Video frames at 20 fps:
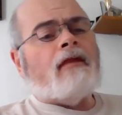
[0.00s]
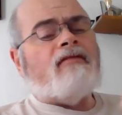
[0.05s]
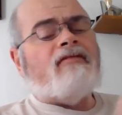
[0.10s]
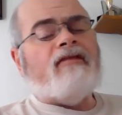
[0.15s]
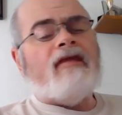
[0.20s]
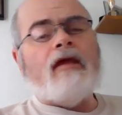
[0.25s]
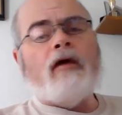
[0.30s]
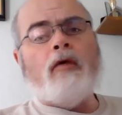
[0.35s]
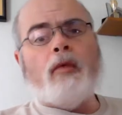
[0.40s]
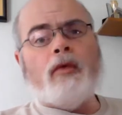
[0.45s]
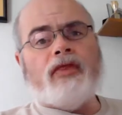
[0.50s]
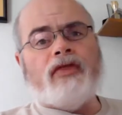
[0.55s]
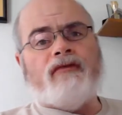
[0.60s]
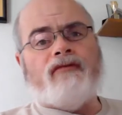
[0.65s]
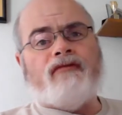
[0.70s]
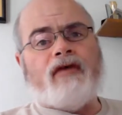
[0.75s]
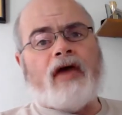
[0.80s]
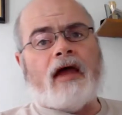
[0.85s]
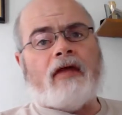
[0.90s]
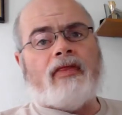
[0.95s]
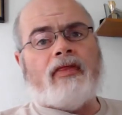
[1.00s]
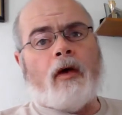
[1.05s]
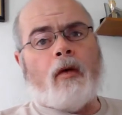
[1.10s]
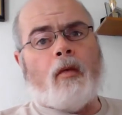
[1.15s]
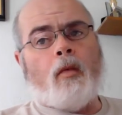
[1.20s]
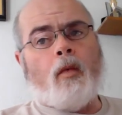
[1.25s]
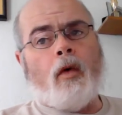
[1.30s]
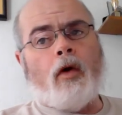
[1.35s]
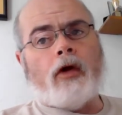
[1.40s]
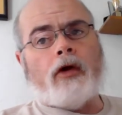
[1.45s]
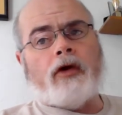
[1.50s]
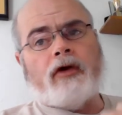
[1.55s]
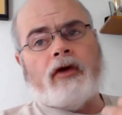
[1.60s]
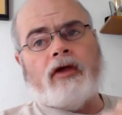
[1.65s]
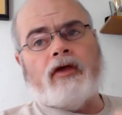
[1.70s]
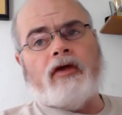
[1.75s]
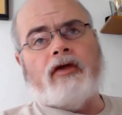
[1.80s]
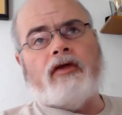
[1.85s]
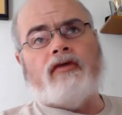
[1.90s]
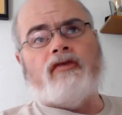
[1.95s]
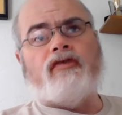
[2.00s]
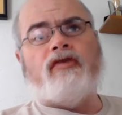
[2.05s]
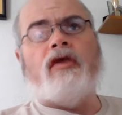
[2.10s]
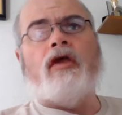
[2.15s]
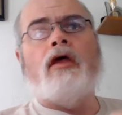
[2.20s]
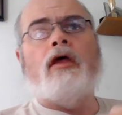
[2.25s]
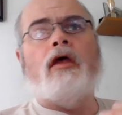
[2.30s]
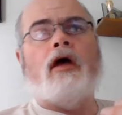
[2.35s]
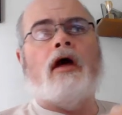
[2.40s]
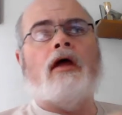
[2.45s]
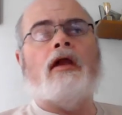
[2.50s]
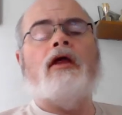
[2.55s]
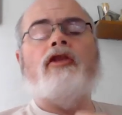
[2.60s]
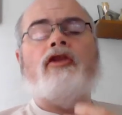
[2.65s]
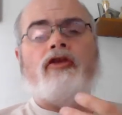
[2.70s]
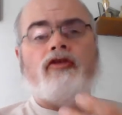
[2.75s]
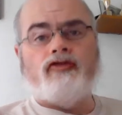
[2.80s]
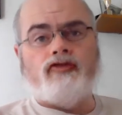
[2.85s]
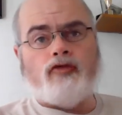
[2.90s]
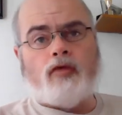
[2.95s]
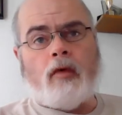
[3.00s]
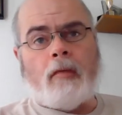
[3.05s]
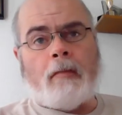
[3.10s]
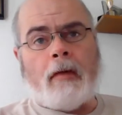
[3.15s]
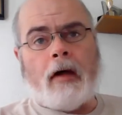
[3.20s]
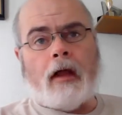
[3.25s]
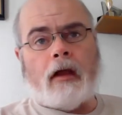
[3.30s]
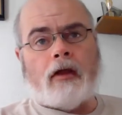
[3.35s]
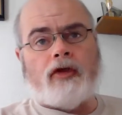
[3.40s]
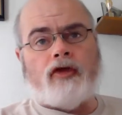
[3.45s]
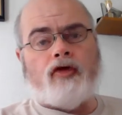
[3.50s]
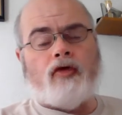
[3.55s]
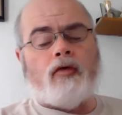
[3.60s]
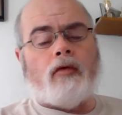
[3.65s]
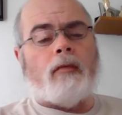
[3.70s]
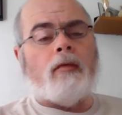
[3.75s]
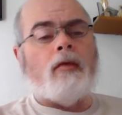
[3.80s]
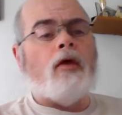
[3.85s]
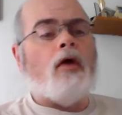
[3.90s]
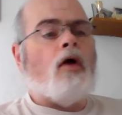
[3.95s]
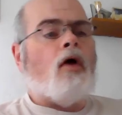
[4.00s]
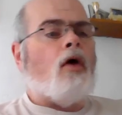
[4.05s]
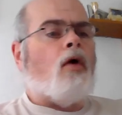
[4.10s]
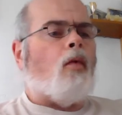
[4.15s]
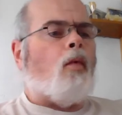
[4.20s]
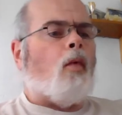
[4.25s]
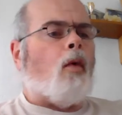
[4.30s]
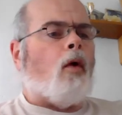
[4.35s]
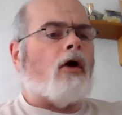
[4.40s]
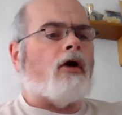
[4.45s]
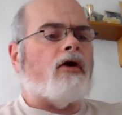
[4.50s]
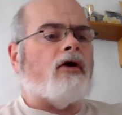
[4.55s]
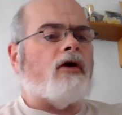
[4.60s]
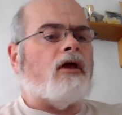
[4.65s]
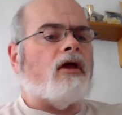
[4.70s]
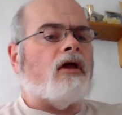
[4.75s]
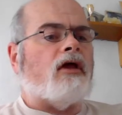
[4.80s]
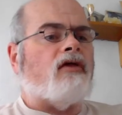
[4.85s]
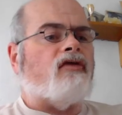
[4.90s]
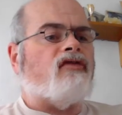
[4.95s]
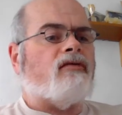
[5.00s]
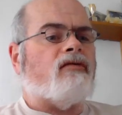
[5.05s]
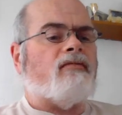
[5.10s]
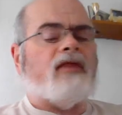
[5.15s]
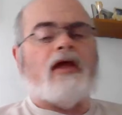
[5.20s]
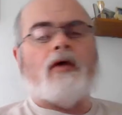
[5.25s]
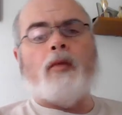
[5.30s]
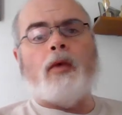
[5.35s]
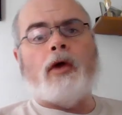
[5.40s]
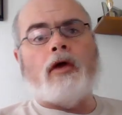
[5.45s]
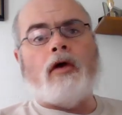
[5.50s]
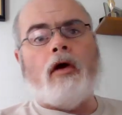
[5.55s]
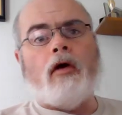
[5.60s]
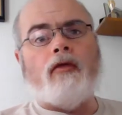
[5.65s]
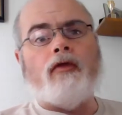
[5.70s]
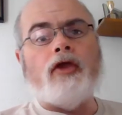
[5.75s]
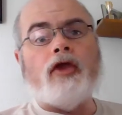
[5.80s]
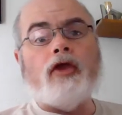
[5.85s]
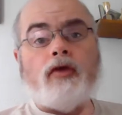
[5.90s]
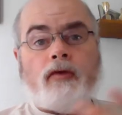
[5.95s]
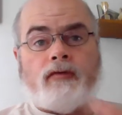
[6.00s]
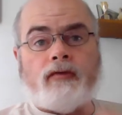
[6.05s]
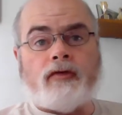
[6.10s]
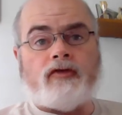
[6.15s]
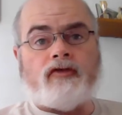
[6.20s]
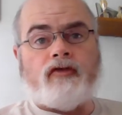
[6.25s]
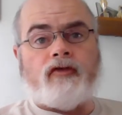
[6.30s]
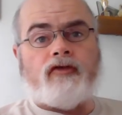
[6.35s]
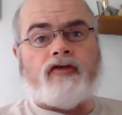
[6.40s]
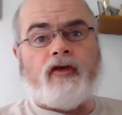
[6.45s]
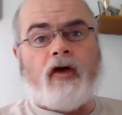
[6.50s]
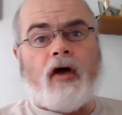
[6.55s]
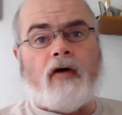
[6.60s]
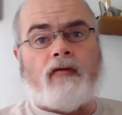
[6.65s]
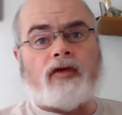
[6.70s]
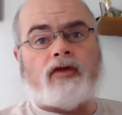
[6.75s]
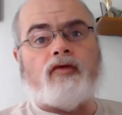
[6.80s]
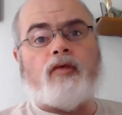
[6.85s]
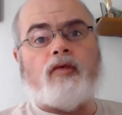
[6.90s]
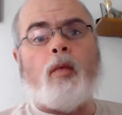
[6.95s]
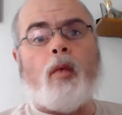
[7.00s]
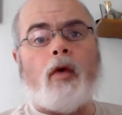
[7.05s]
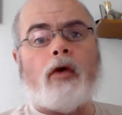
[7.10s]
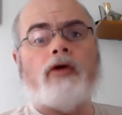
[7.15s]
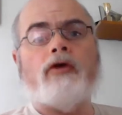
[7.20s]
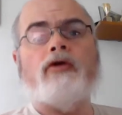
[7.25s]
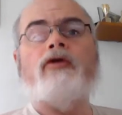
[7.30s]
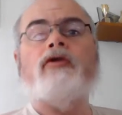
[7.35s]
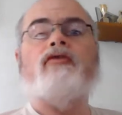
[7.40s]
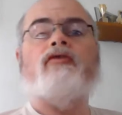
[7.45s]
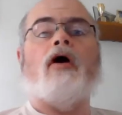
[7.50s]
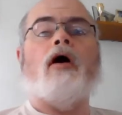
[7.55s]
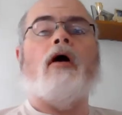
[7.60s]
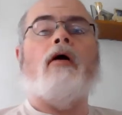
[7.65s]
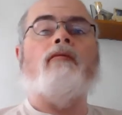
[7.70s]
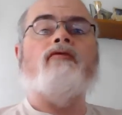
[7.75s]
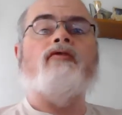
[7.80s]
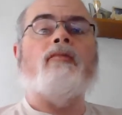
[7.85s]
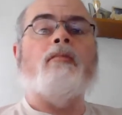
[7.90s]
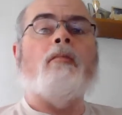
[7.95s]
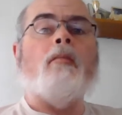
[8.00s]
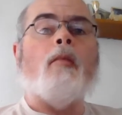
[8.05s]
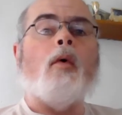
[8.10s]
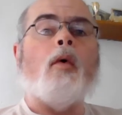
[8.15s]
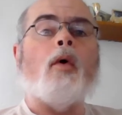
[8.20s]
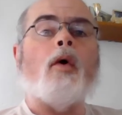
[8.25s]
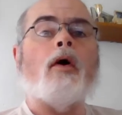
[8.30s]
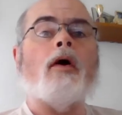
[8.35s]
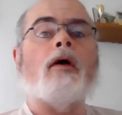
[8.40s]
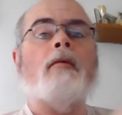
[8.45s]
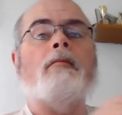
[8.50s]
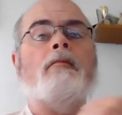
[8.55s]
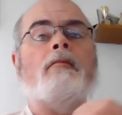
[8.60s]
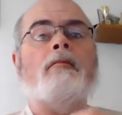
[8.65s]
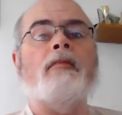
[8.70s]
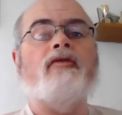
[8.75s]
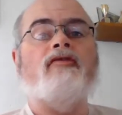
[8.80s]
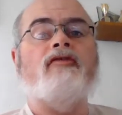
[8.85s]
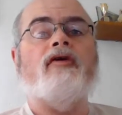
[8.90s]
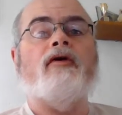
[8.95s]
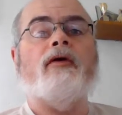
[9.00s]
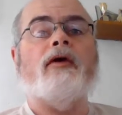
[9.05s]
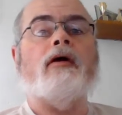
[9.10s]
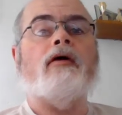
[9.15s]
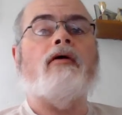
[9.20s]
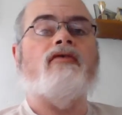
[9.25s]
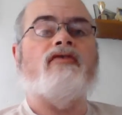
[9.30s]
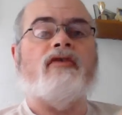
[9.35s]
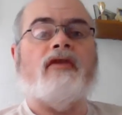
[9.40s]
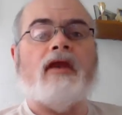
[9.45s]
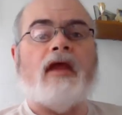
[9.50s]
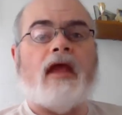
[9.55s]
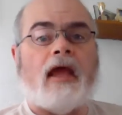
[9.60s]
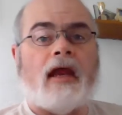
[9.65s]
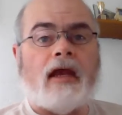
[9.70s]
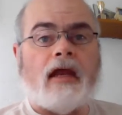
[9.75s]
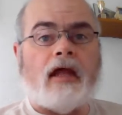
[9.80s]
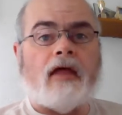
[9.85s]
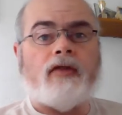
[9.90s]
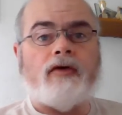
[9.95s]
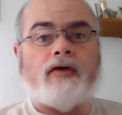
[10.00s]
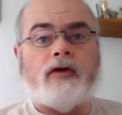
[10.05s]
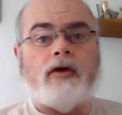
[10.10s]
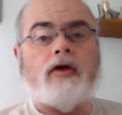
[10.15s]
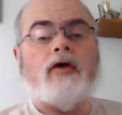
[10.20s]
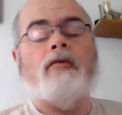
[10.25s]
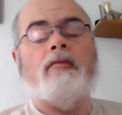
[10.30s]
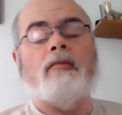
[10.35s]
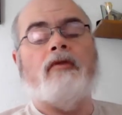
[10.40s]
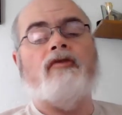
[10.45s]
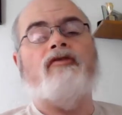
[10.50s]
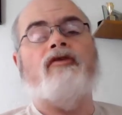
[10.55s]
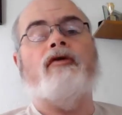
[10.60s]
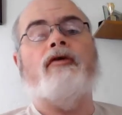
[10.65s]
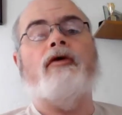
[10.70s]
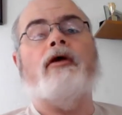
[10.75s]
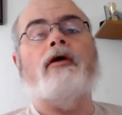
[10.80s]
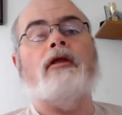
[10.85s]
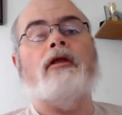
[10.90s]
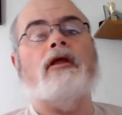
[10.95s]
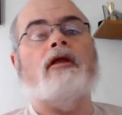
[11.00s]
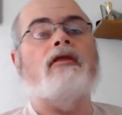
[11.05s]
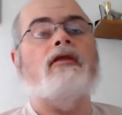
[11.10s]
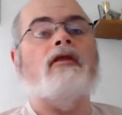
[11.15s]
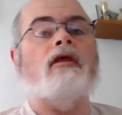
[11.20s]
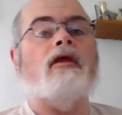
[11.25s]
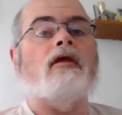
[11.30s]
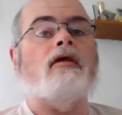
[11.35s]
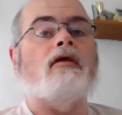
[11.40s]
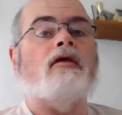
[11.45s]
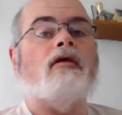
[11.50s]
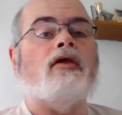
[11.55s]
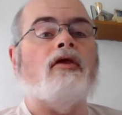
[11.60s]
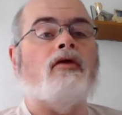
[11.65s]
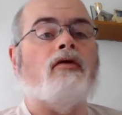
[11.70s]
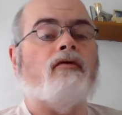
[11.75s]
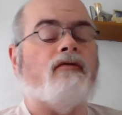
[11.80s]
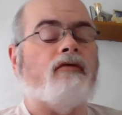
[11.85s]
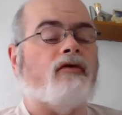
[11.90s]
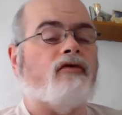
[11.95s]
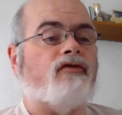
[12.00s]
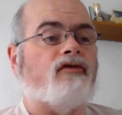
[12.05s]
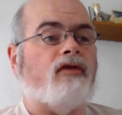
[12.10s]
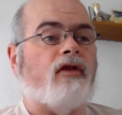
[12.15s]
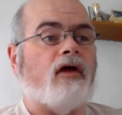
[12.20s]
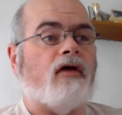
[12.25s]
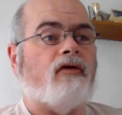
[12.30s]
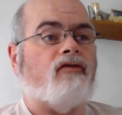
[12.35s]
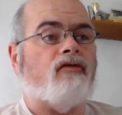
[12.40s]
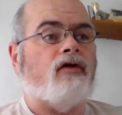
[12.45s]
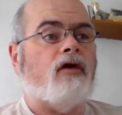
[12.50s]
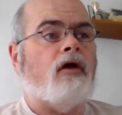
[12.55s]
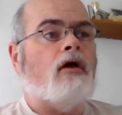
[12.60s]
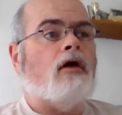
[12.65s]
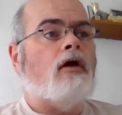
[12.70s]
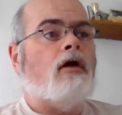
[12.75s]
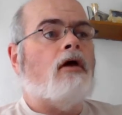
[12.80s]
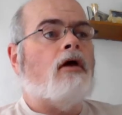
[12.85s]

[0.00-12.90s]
deal with the fact that water is an unusual molecule. Water is something called the universal solvent. Water dissolves more materials than any other known material in the universe does.